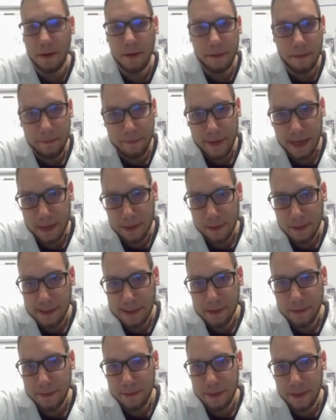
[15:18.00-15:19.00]
We are
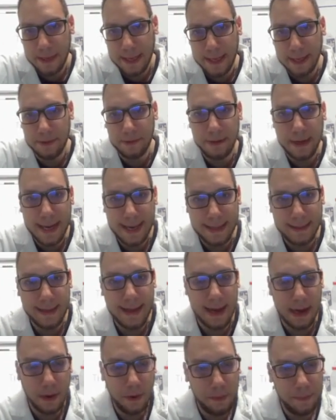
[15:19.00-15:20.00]
also working right
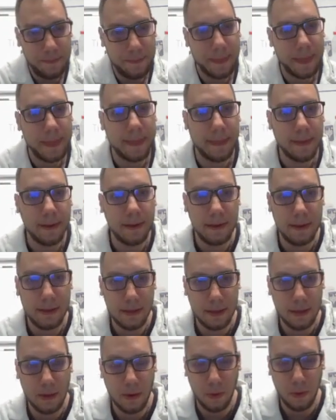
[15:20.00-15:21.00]
now
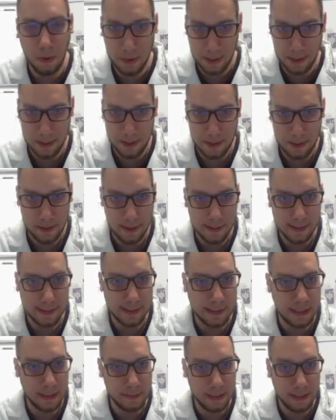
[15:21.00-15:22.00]
on
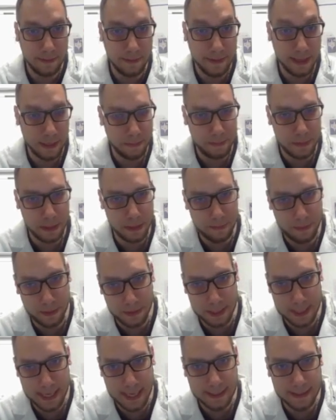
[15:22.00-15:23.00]
some development
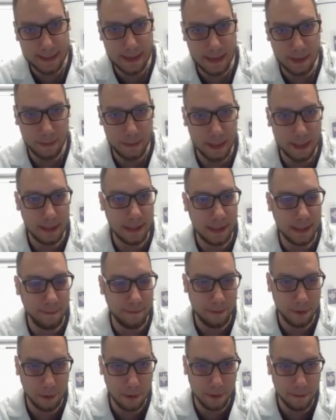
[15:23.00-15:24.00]
projects that will
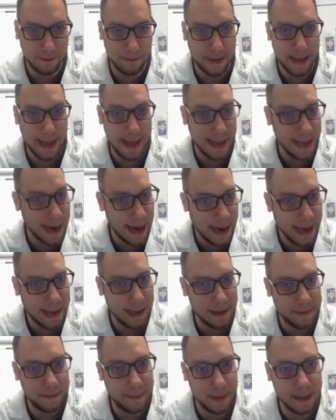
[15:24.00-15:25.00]
involve AI
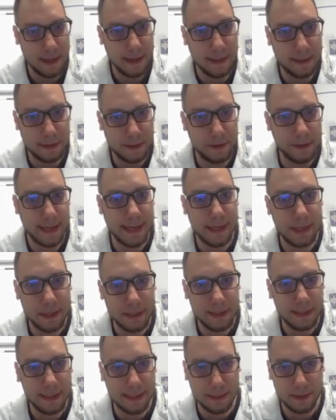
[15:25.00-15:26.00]

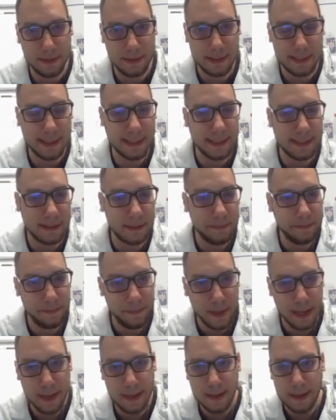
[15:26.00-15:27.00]
integration into the system.
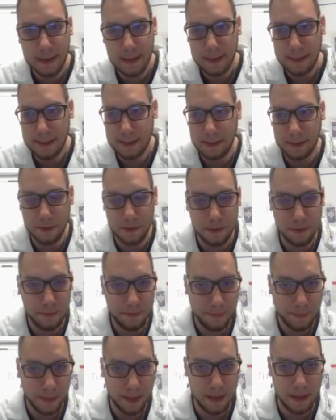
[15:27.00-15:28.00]

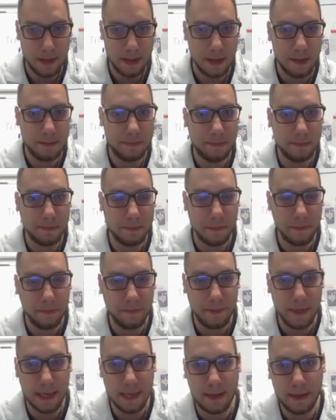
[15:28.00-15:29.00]
So
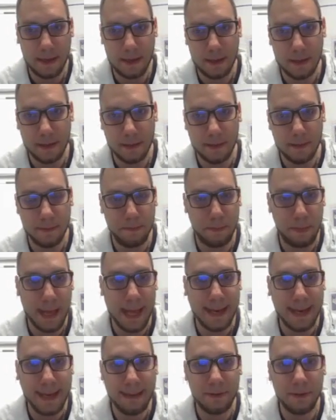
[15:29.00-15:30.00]
we are
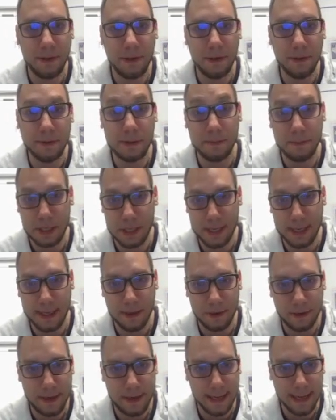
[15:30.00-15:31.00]
planning to use machine
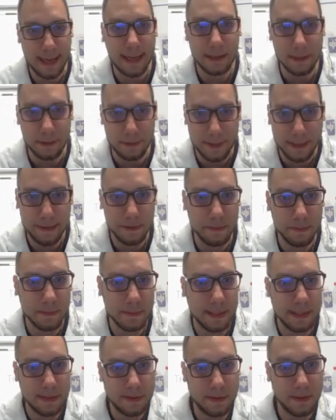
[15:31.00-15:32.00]
learning
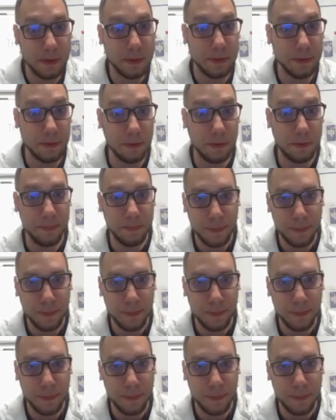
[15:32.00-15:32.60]
algorithms to